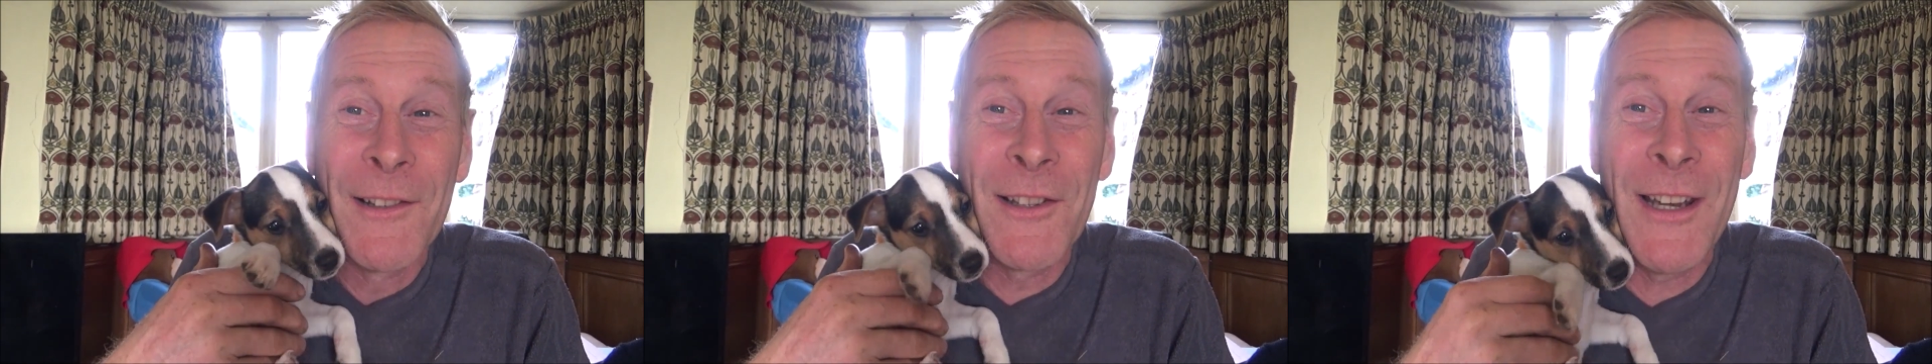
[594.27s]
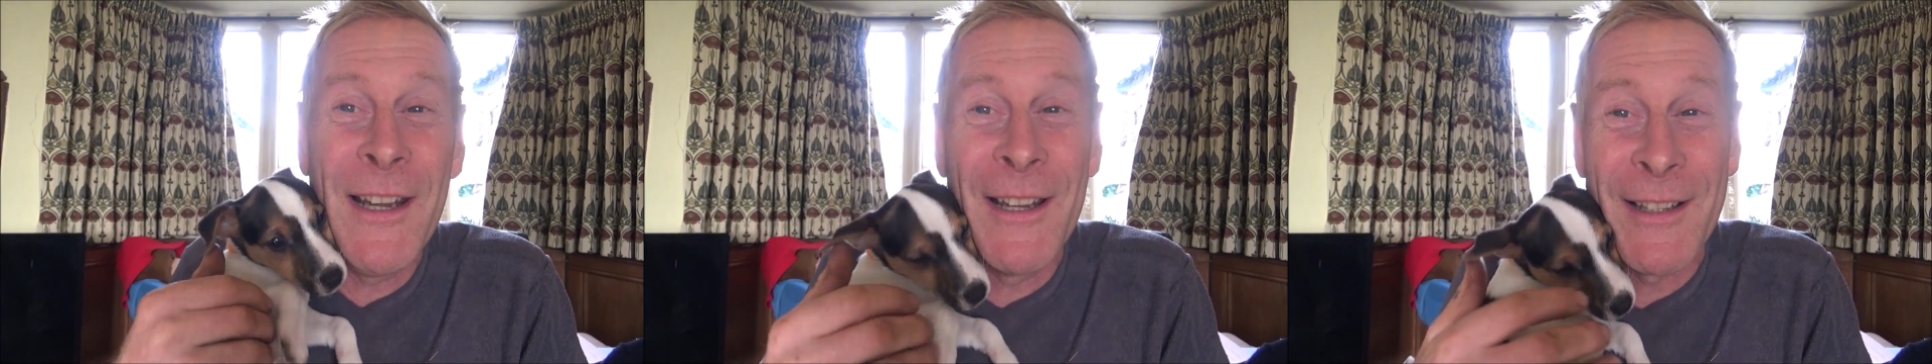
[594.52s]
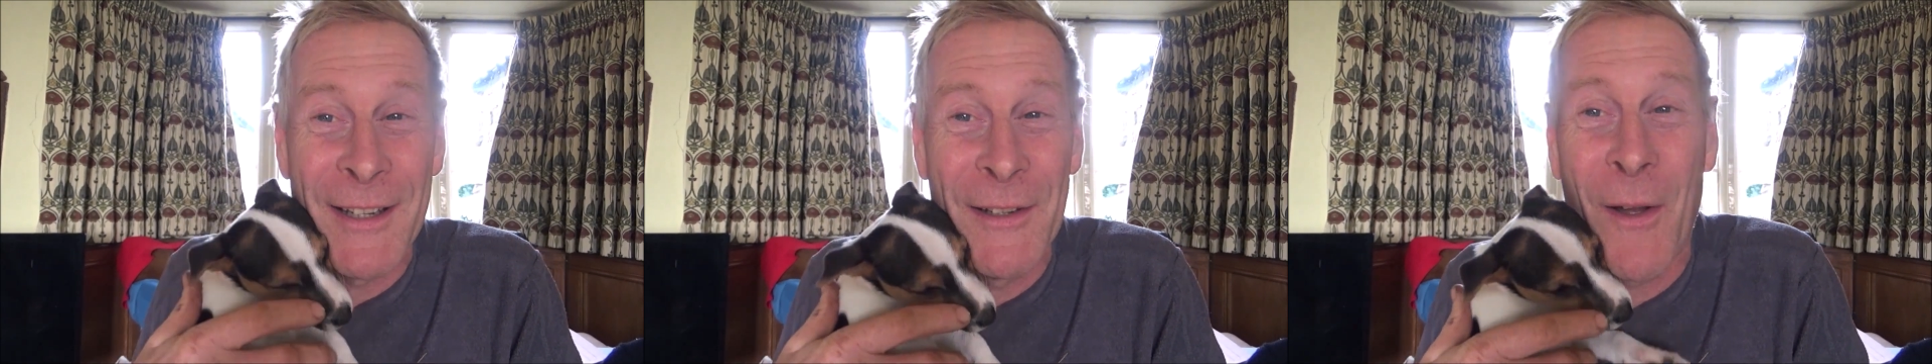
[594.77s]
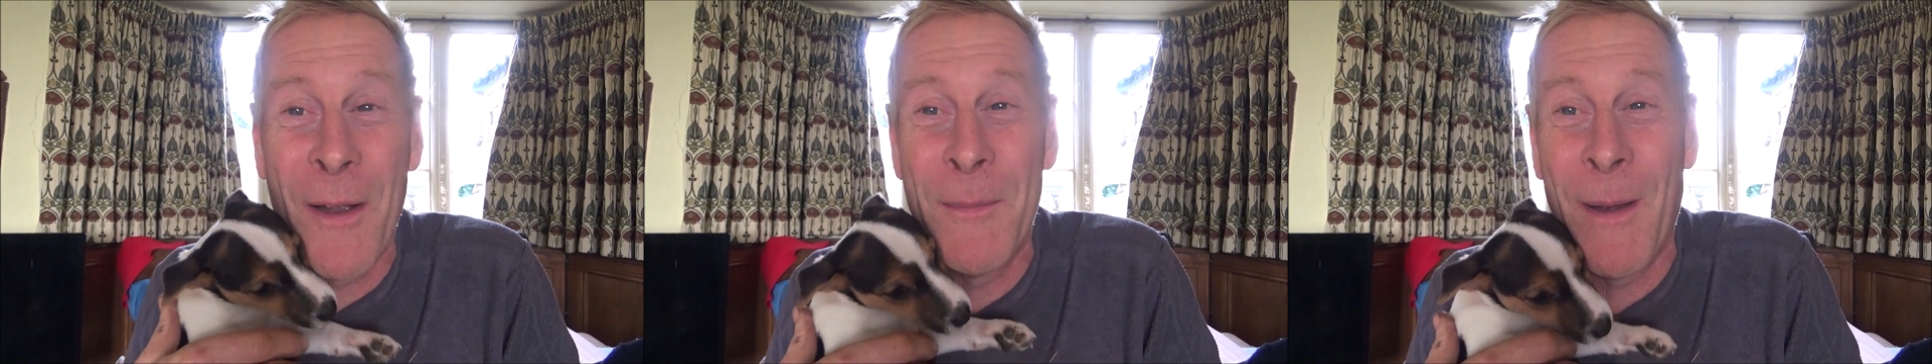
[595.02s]
She is
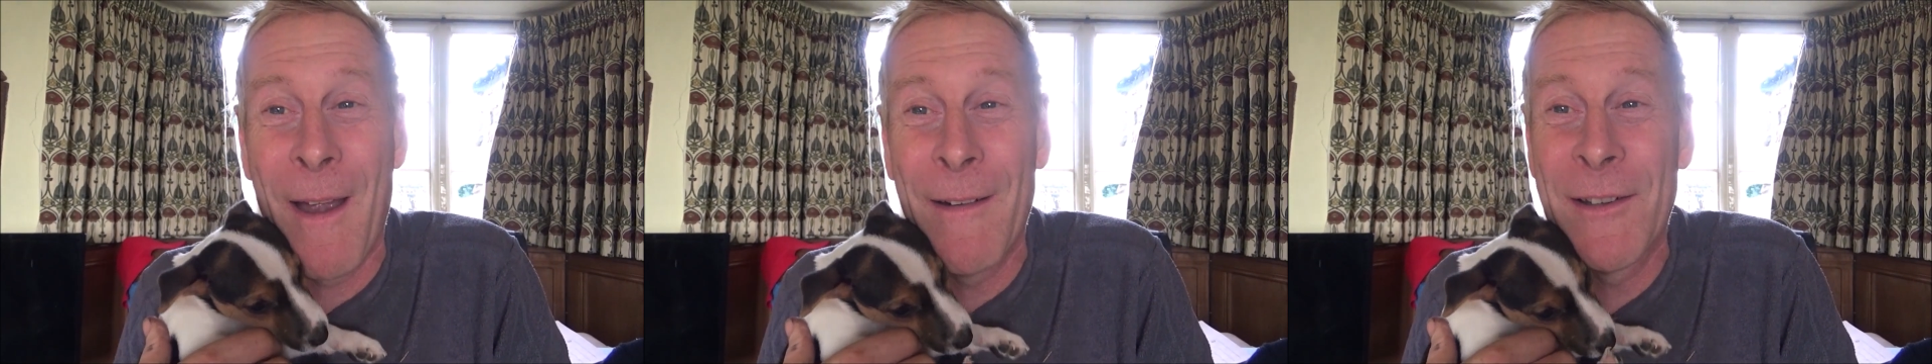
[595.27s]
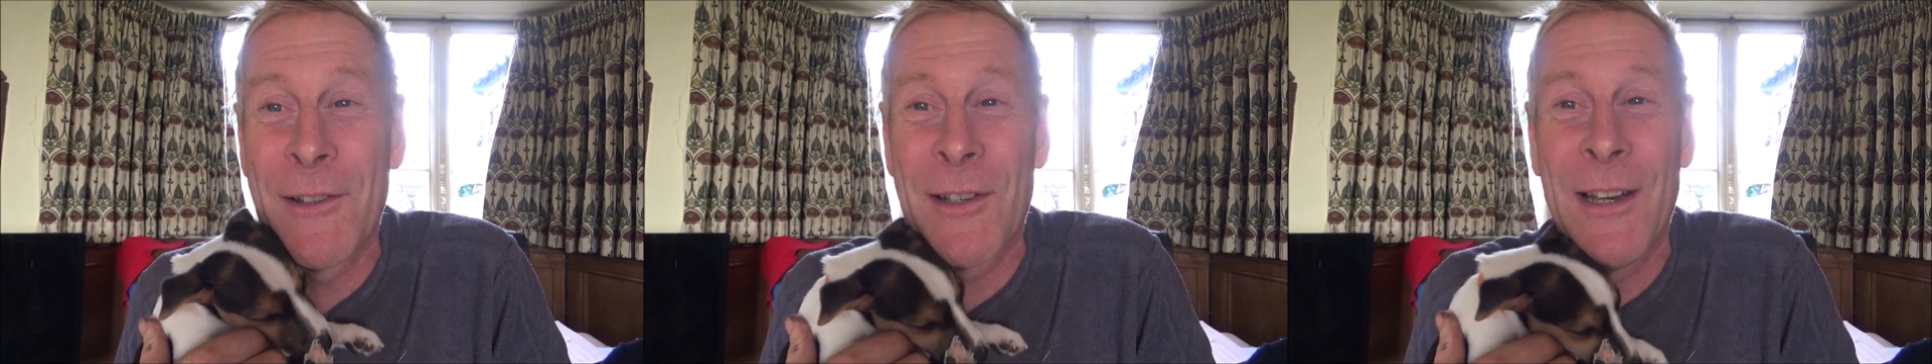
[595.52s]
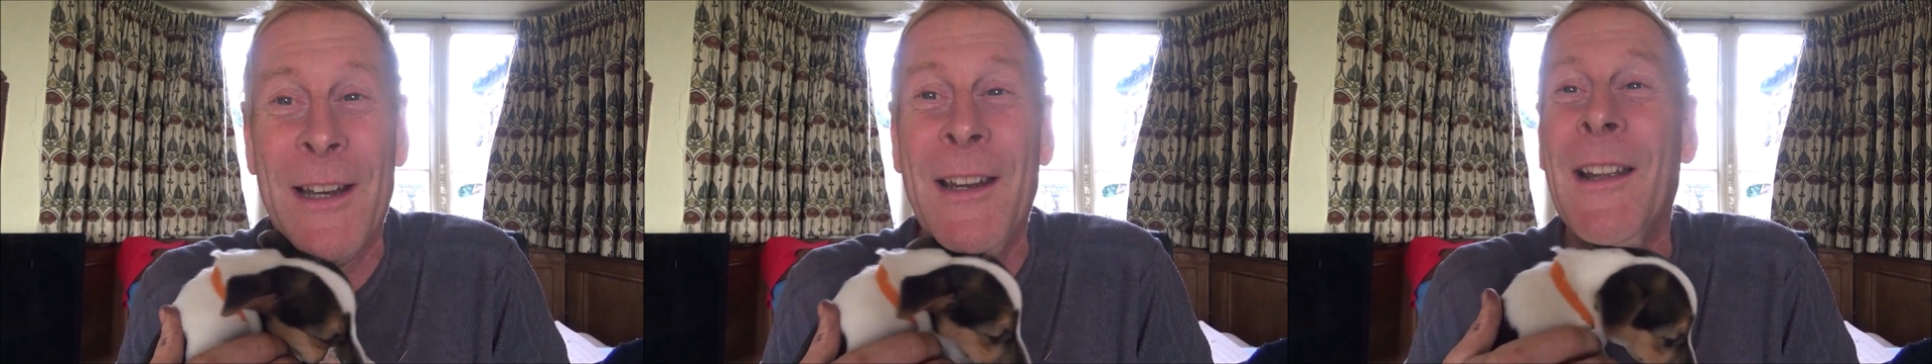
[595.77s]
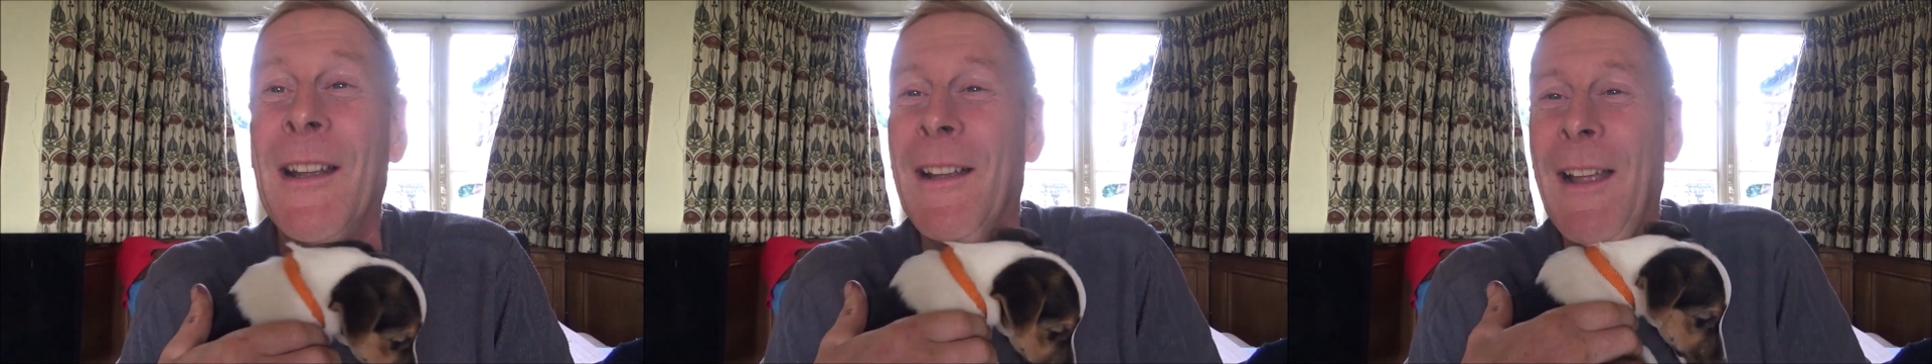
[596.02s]
a nightmare, isn't she?